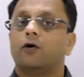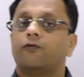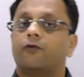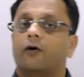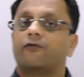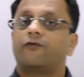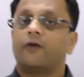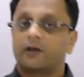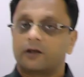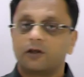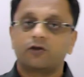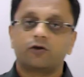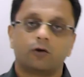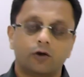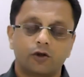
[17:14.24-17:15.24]
For further
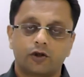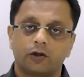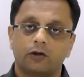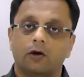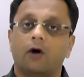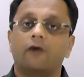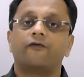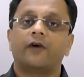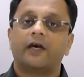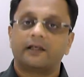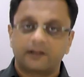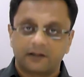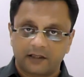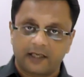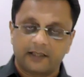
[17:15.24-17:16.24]
solution of
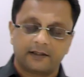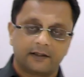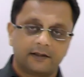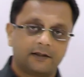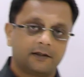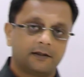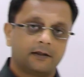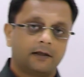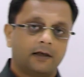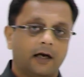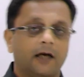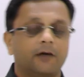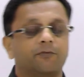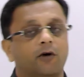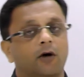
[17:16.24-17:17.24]
exercises
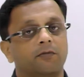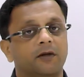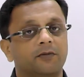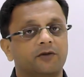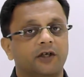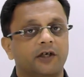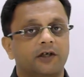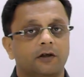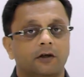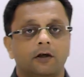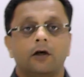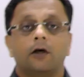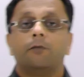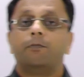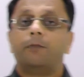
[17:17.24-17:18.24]
and problem set,
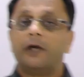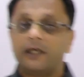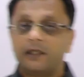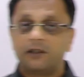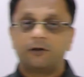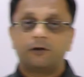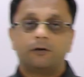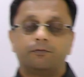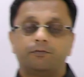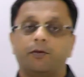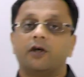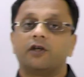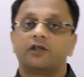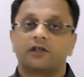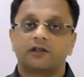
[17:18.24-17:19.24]
please
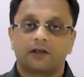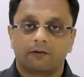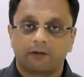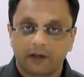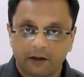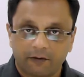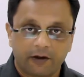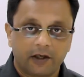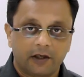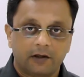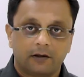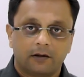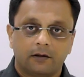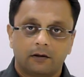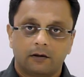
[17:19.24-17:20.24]
purchase our D V D.
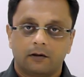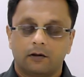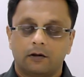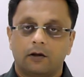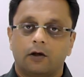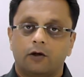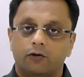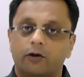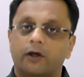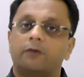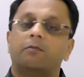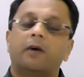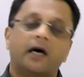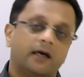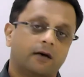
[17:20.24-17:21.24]
You can
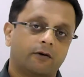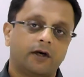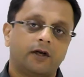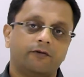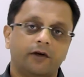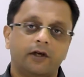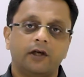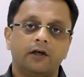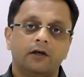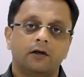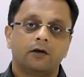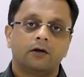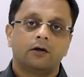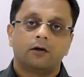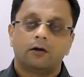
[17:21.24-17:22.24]
buy our D V D
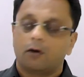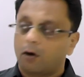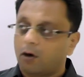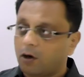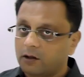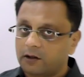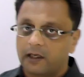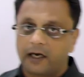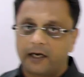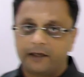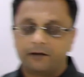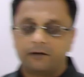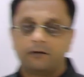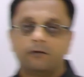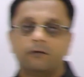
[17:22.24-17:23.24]

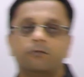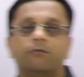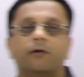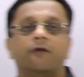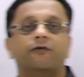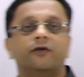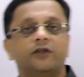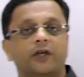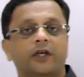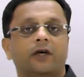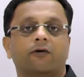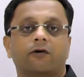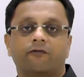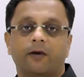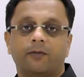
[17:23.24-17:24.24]
online by visiting
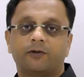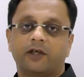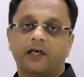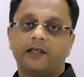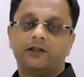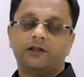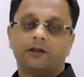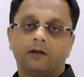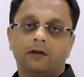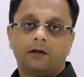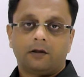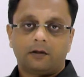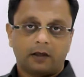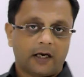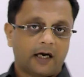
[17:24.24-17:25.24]
our websites.
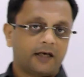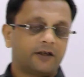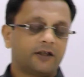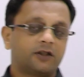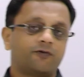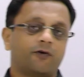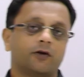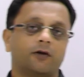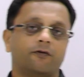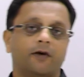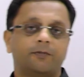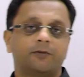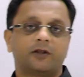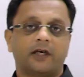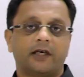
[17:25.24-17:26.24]
The address for the
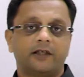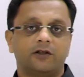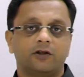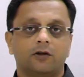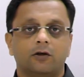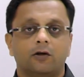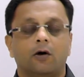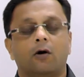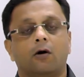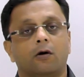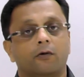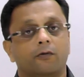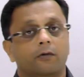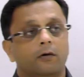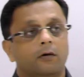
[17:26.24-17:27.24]
websites
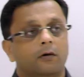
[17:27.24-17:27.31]
or